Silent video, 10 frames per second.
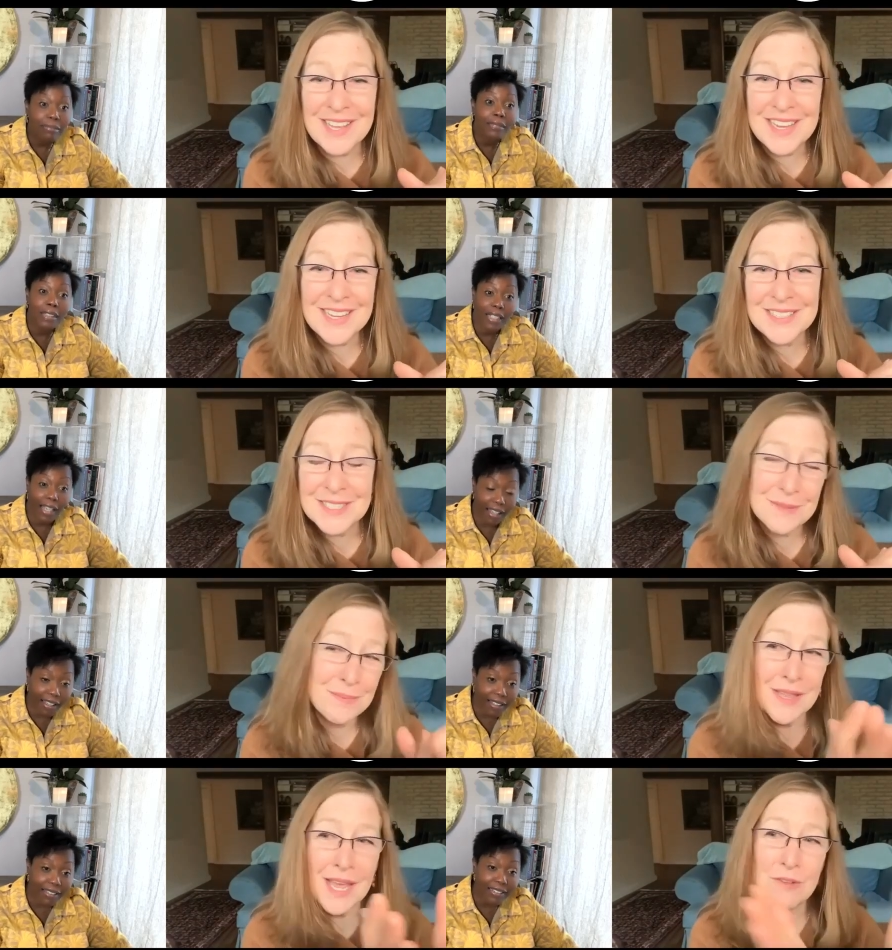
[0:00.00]
Speaker 1: Like I can just
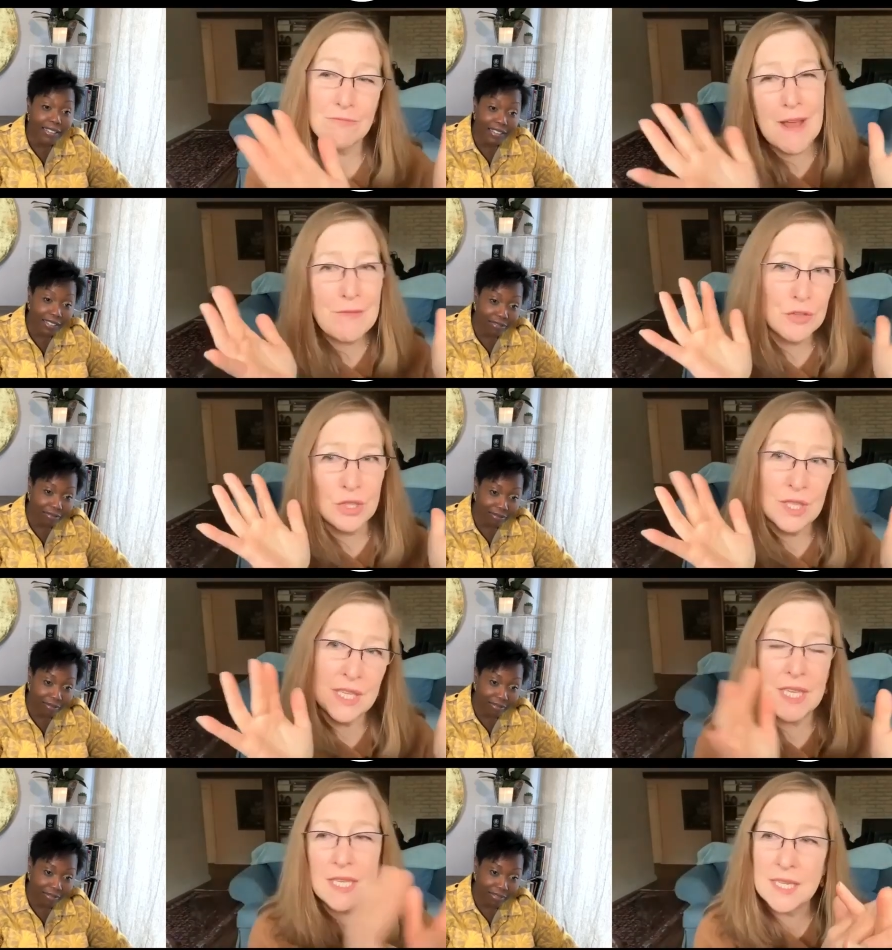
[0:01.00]
be like revel
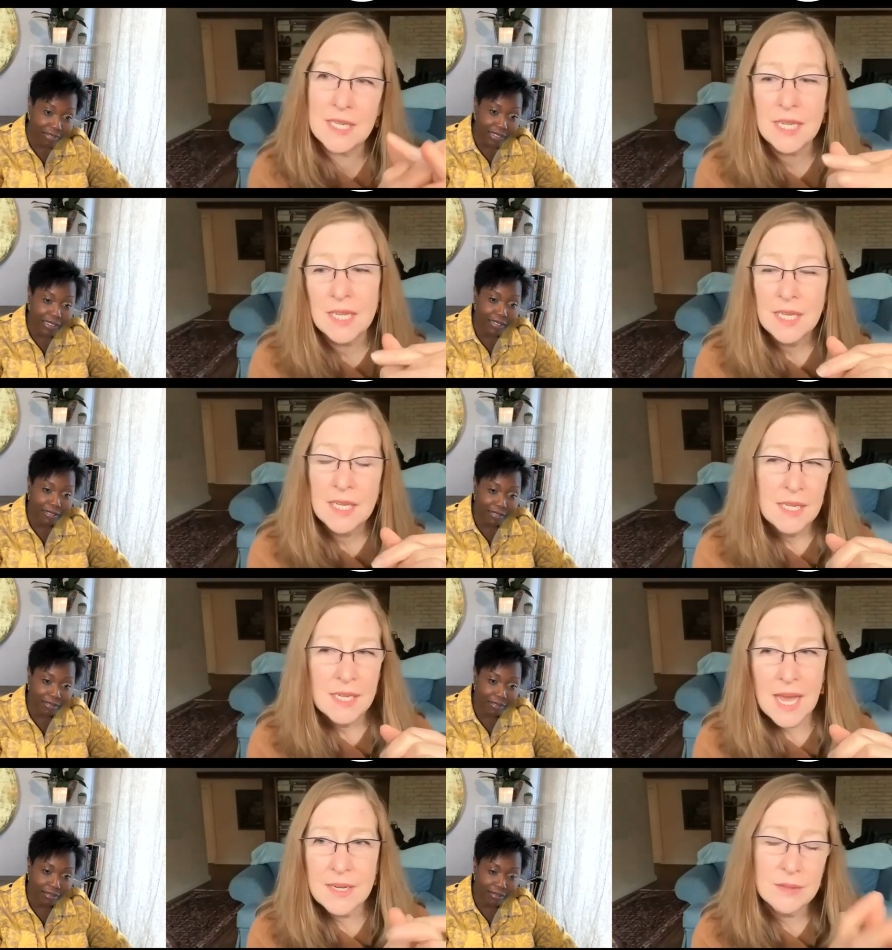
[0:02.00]
in,
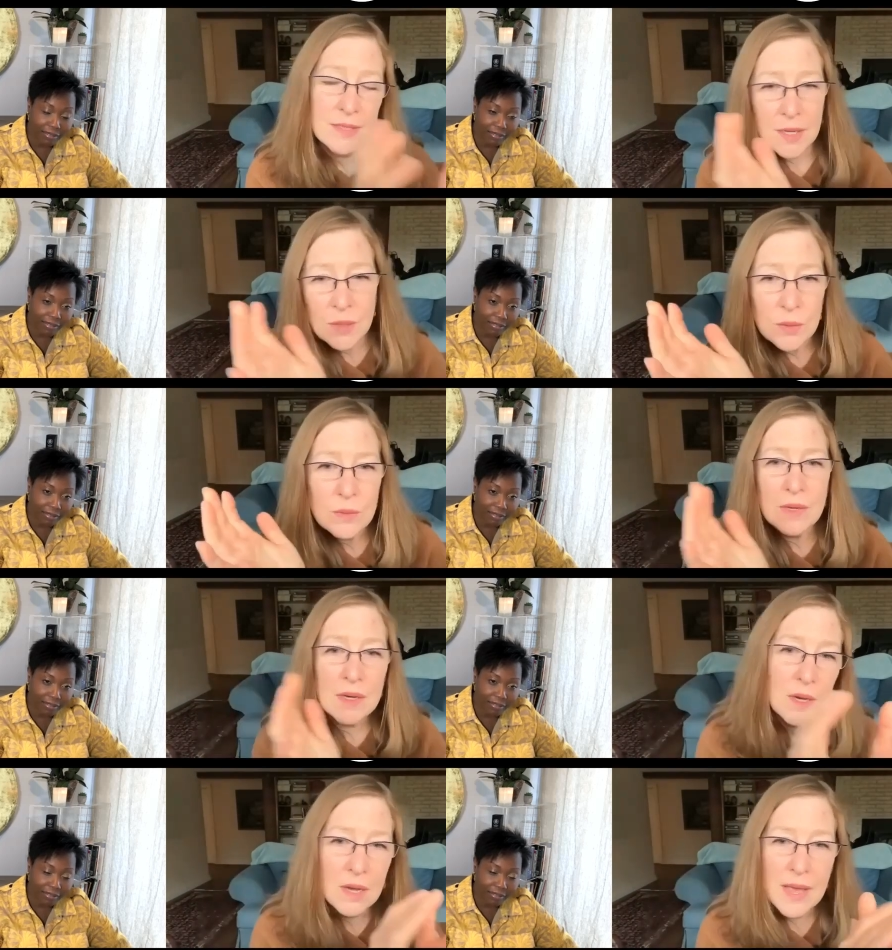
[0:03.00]
I don't know,
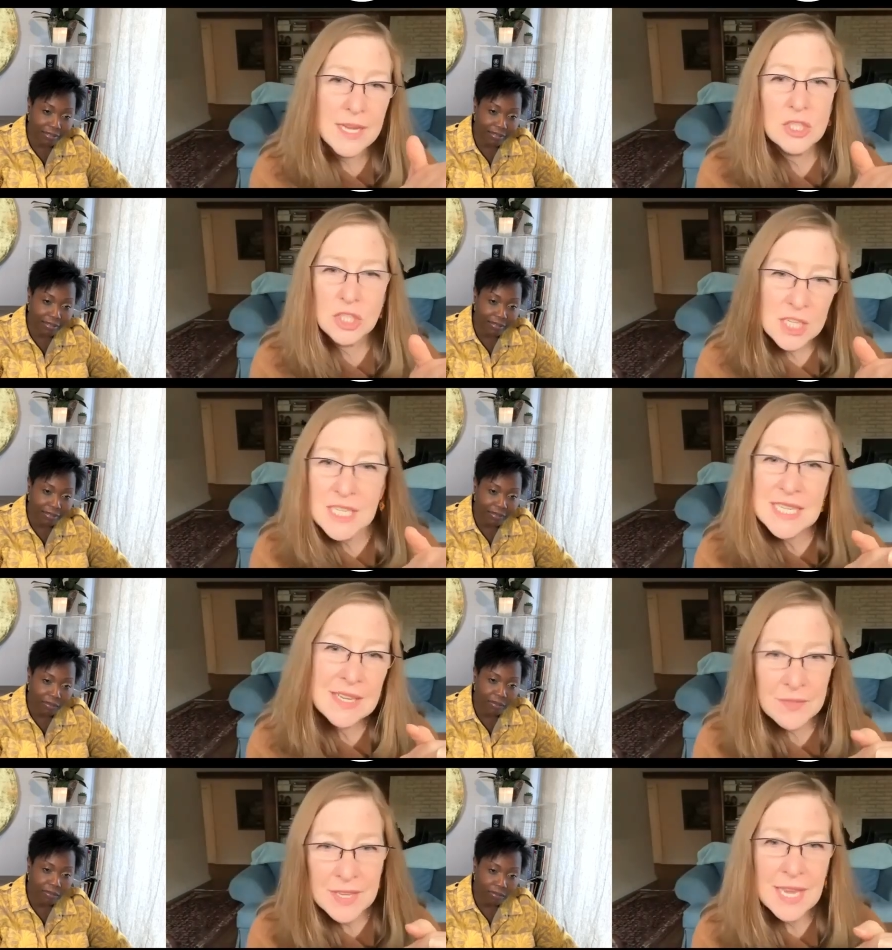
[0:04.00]
uh,
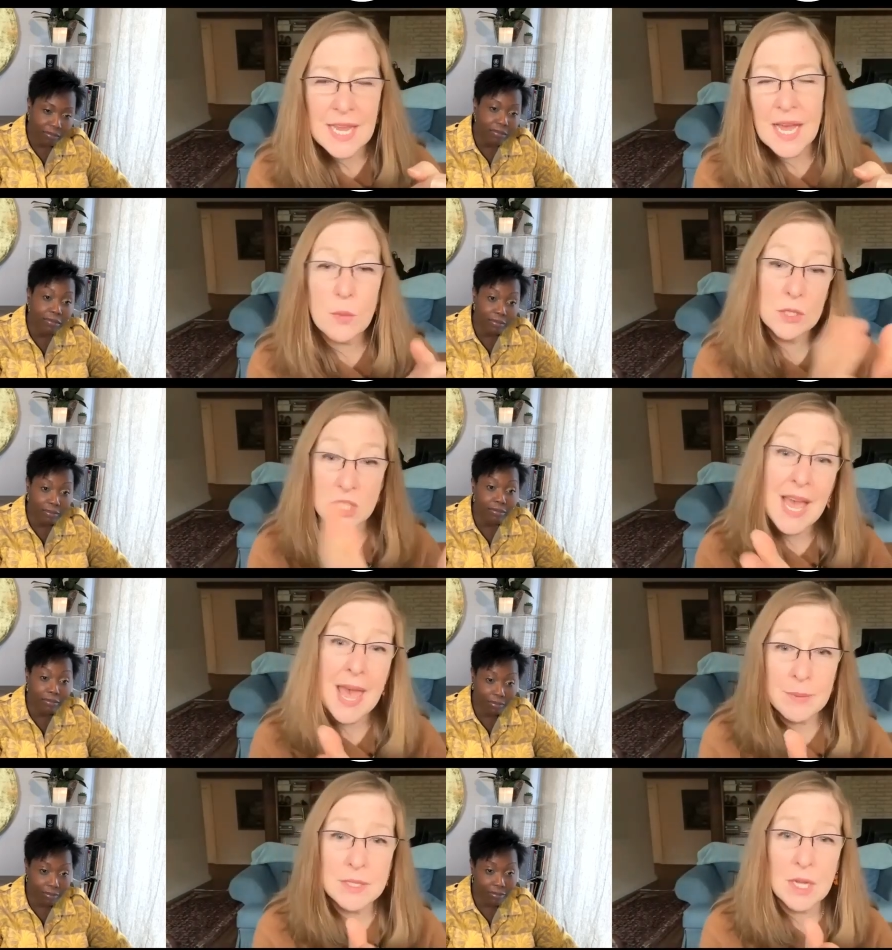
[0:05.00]
HGTV, which I
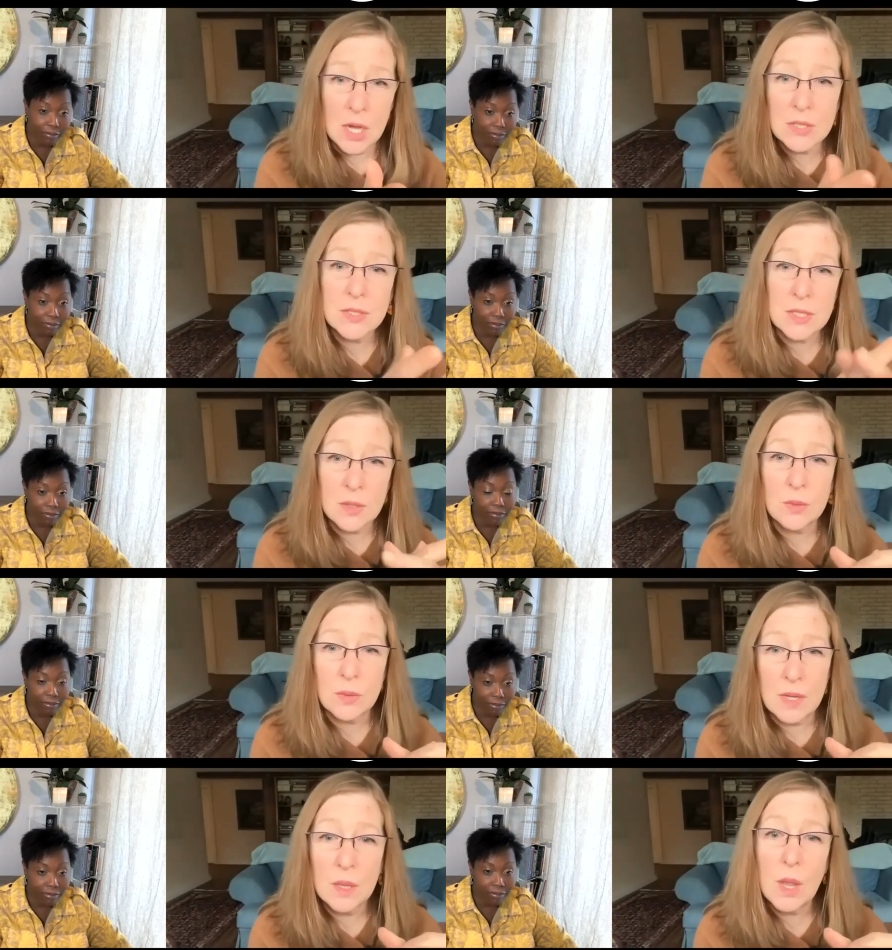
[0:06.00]
happen to
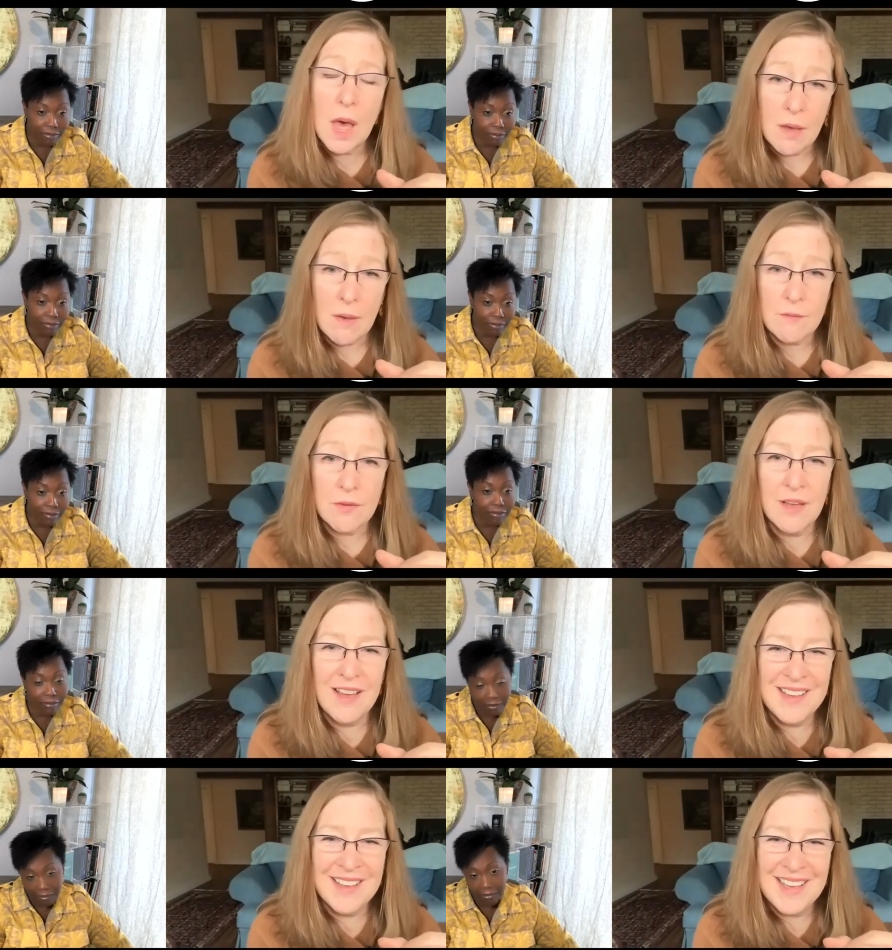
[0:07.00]
also love.
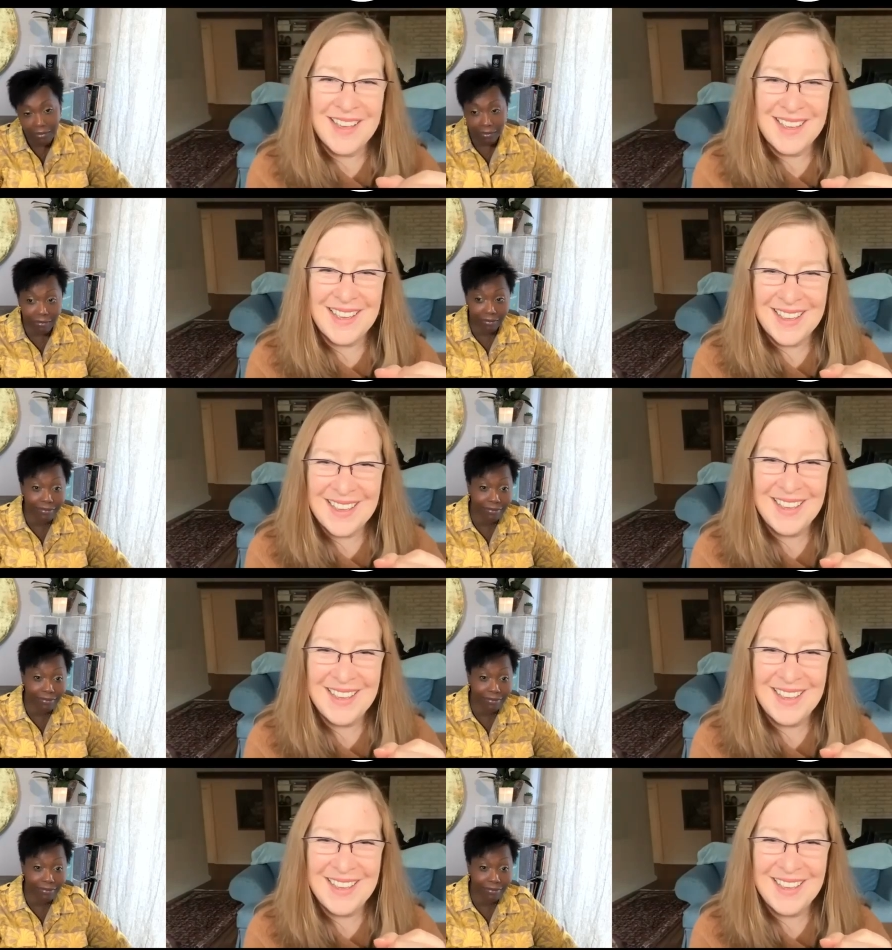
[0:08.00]
mm-hmm.